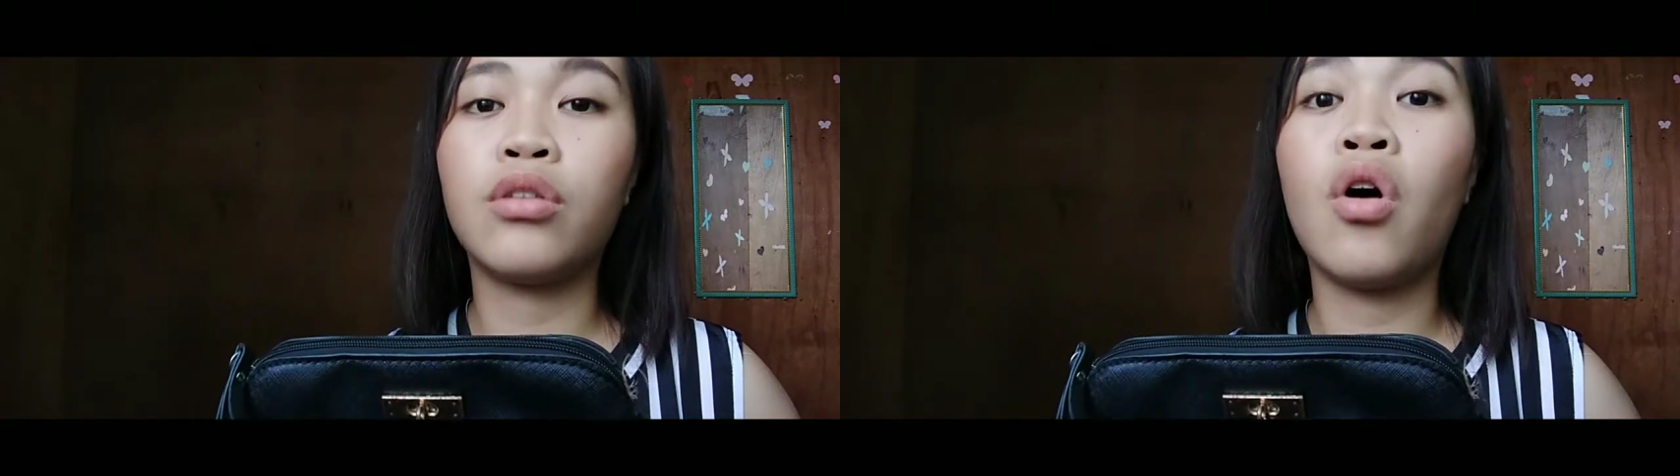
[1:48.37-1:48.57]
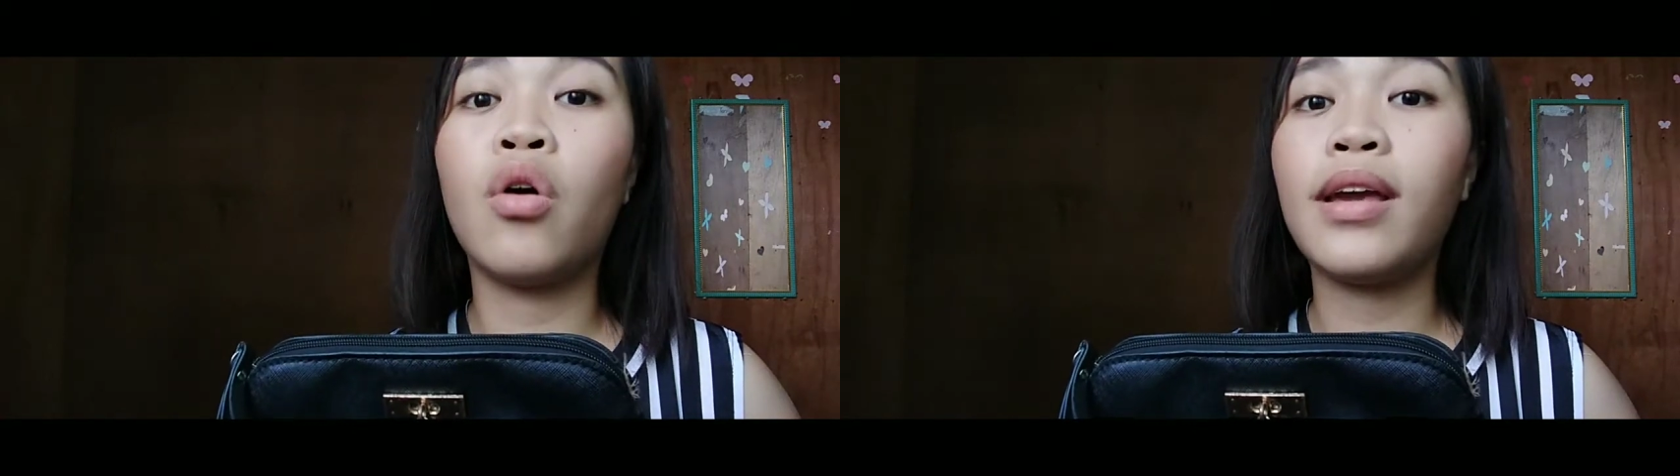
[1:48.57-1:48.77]

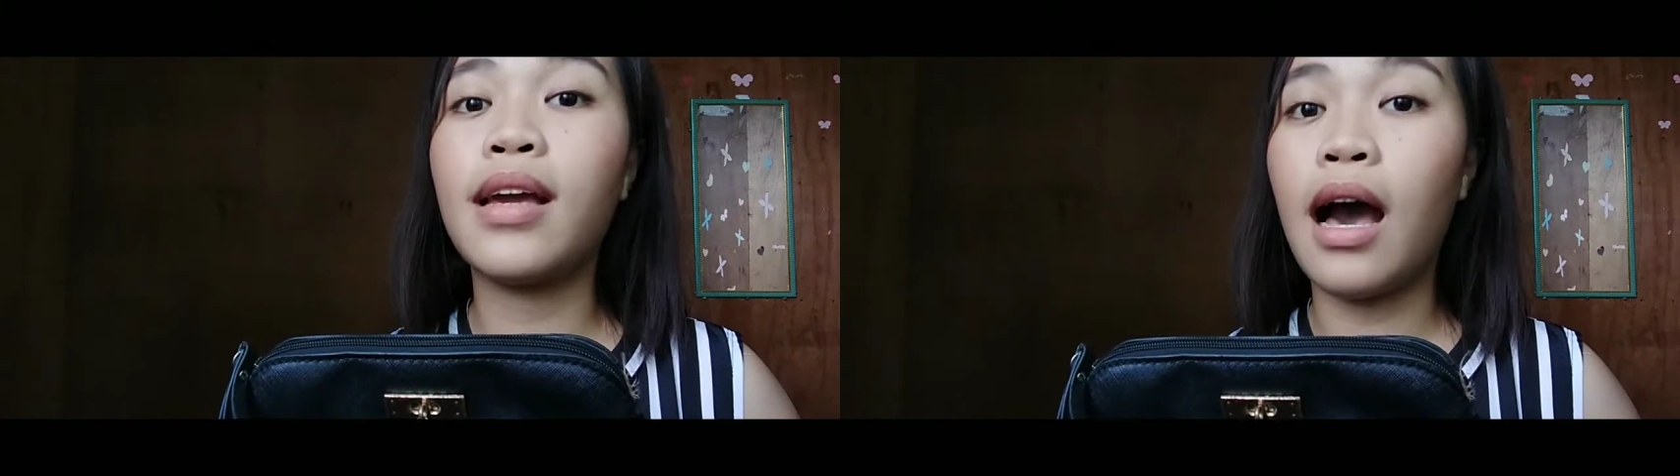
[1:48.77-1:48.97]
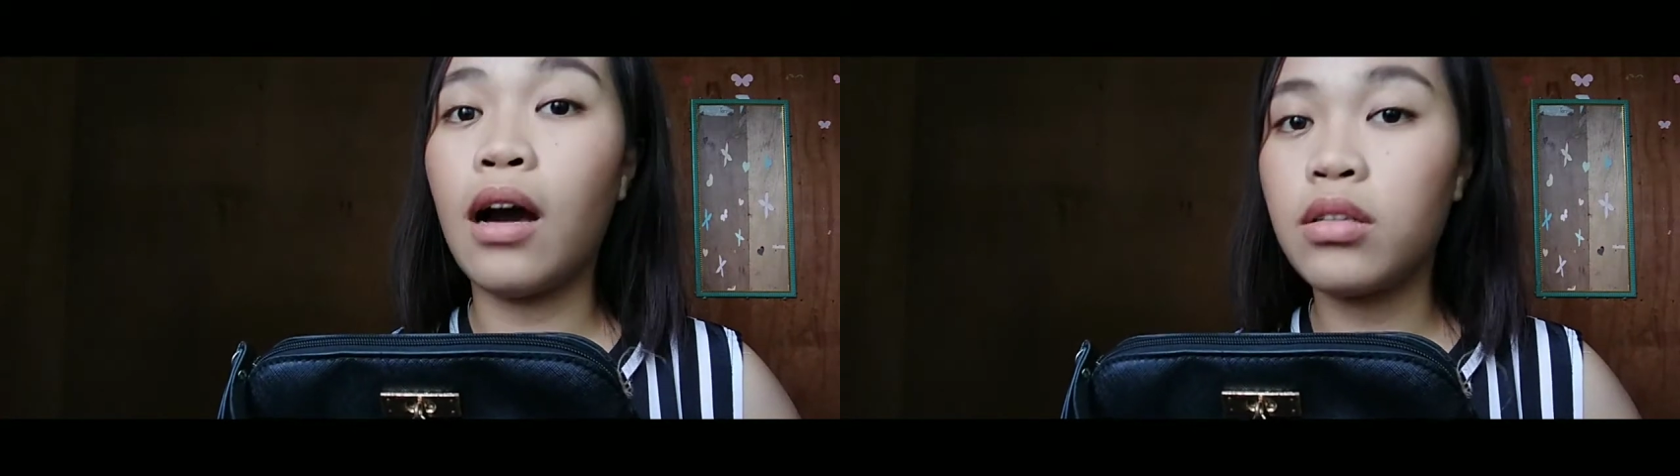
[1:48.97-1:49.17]
Going
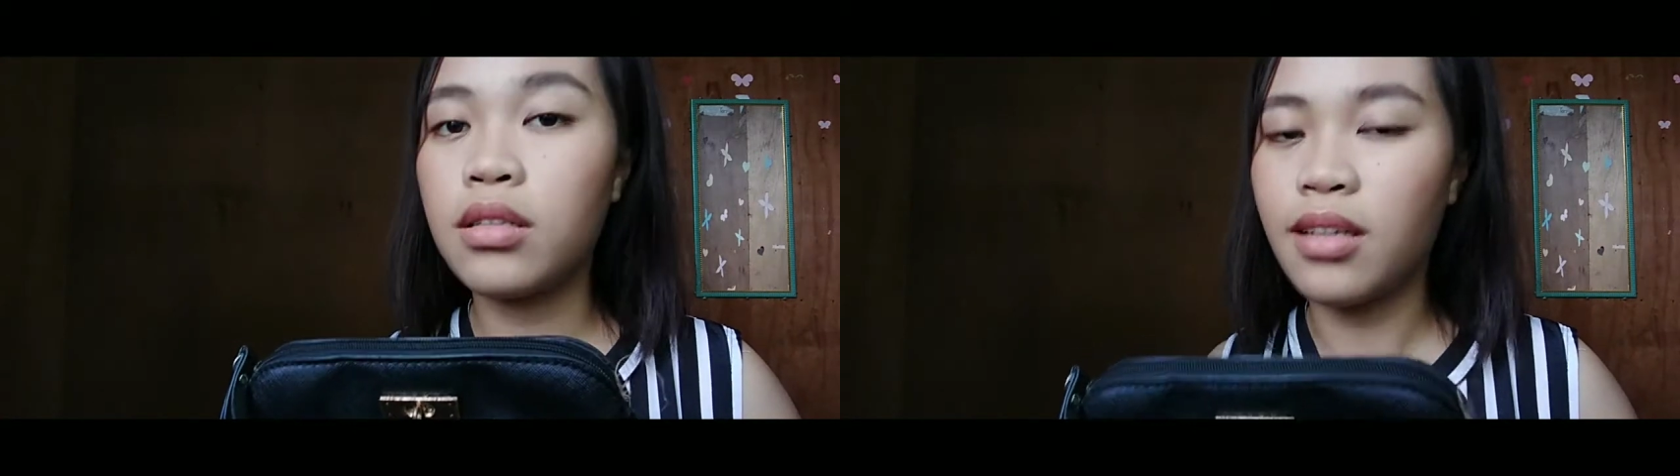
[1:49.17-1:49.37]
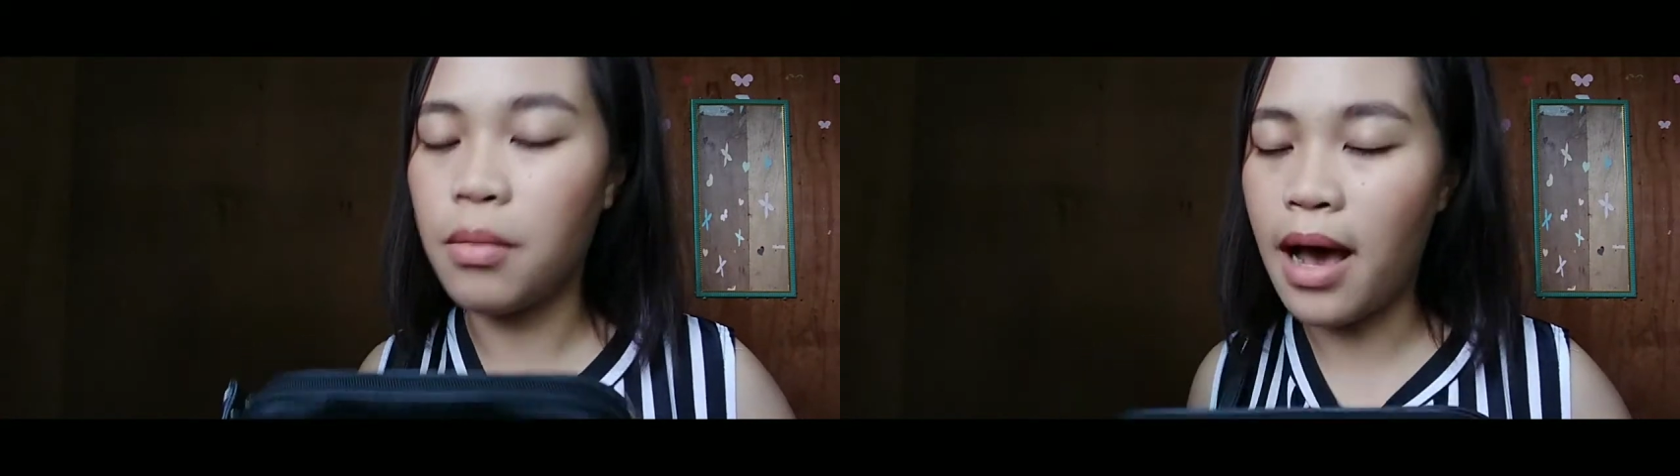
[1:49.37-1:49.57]
out
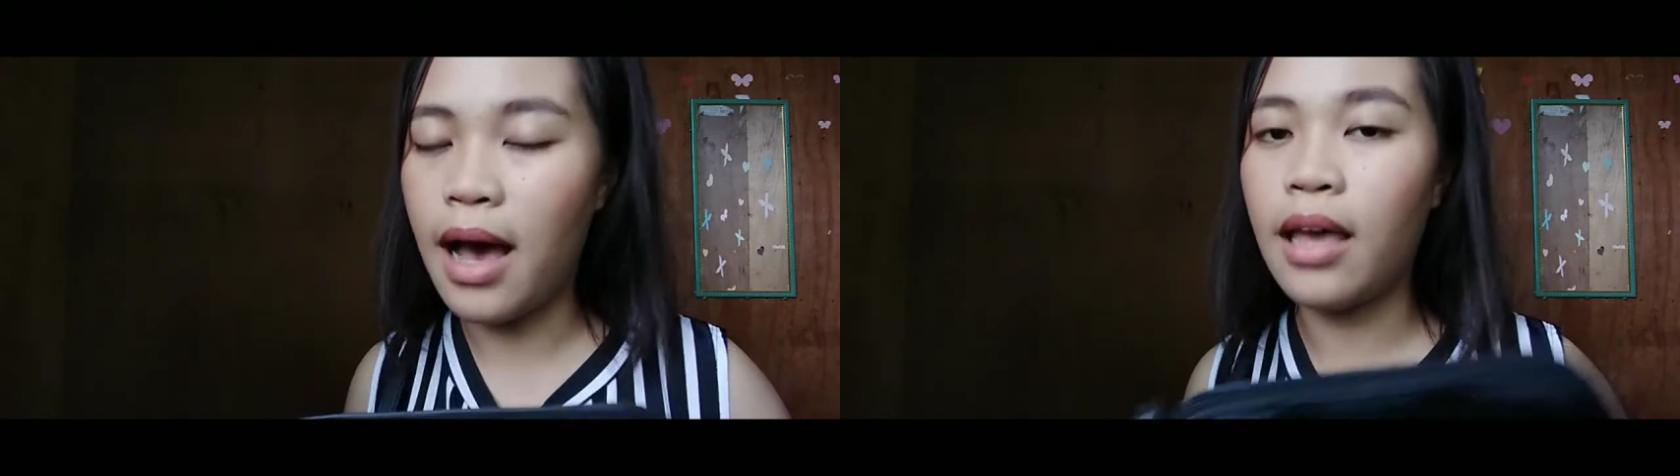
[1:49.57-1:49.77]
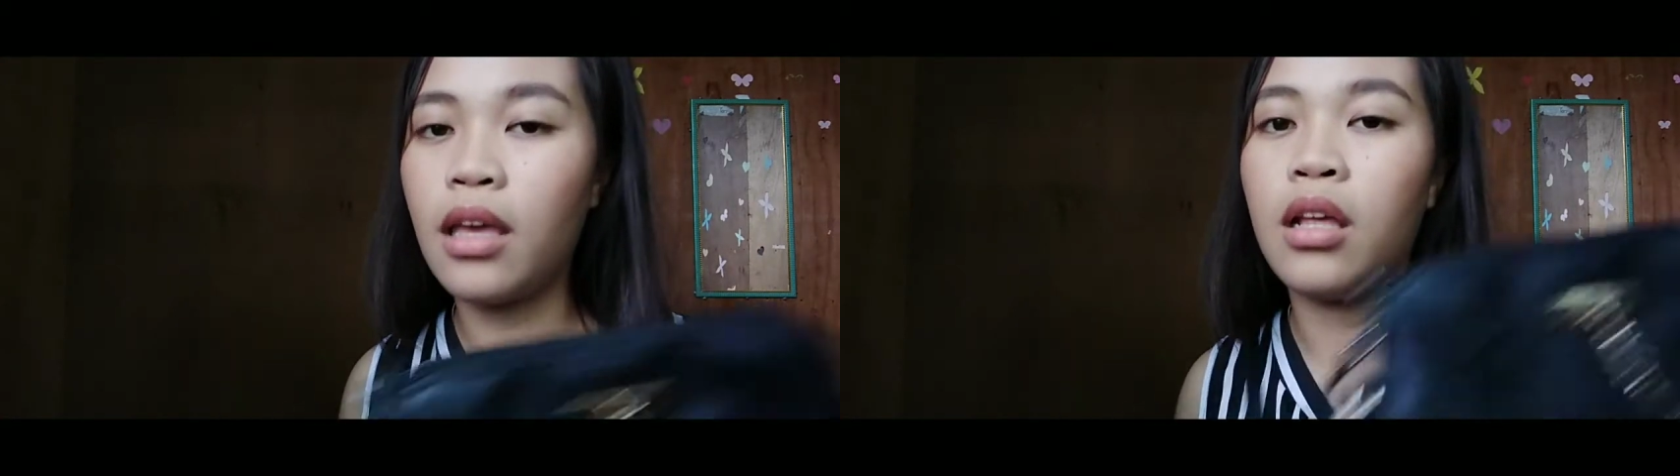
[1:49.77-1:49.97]
sa
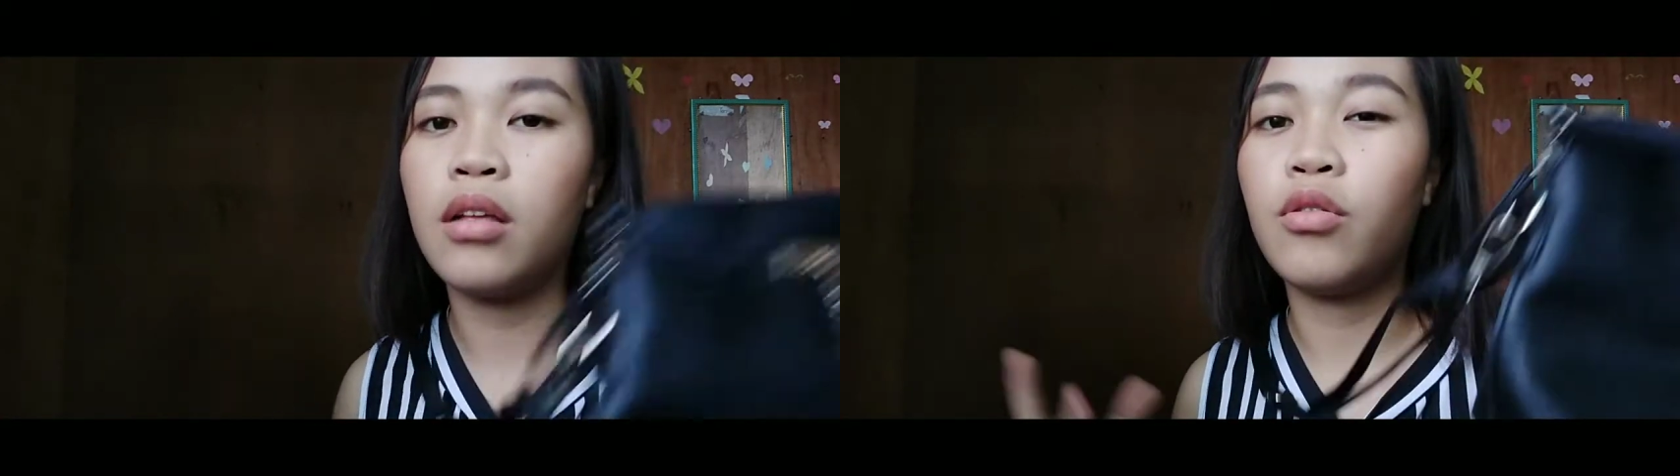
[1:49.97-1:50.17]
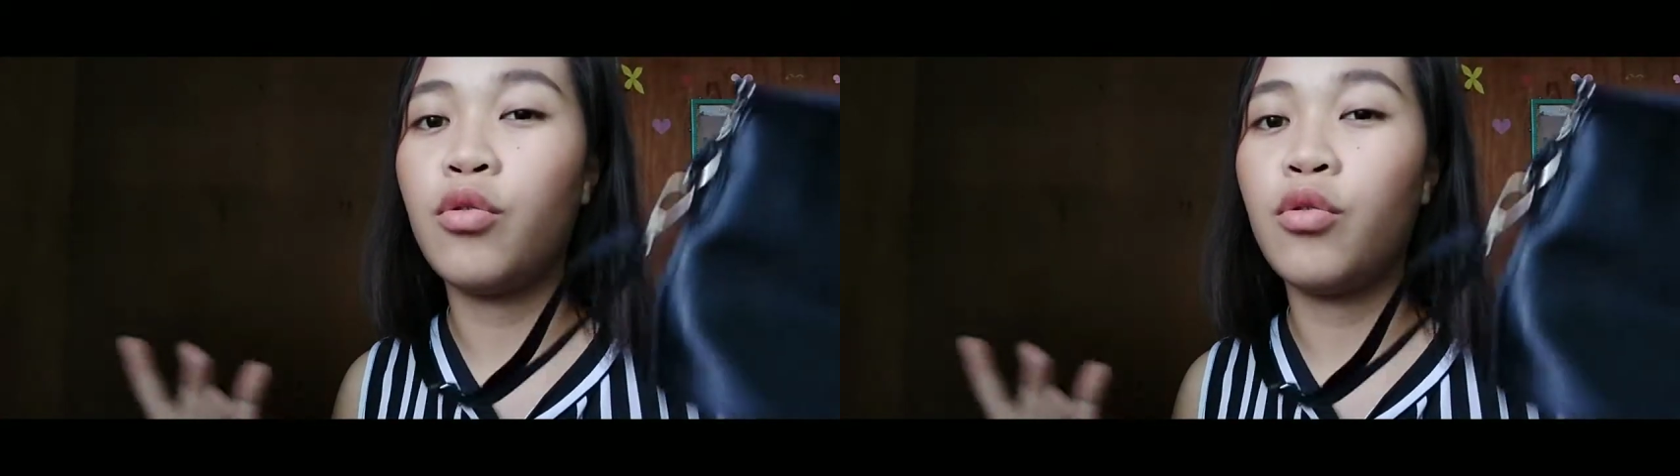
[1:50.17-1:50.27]
bahay.